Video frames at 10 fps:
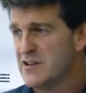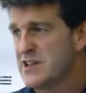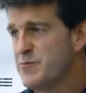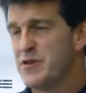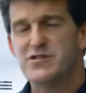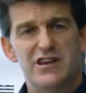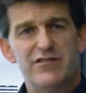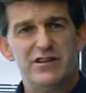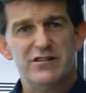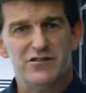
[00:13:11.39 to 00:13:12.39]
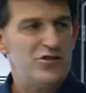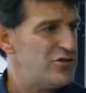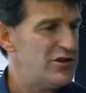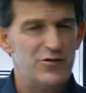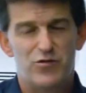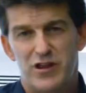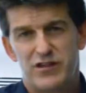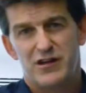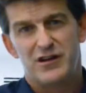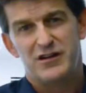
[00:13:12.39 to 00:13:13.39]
sometimes even not only with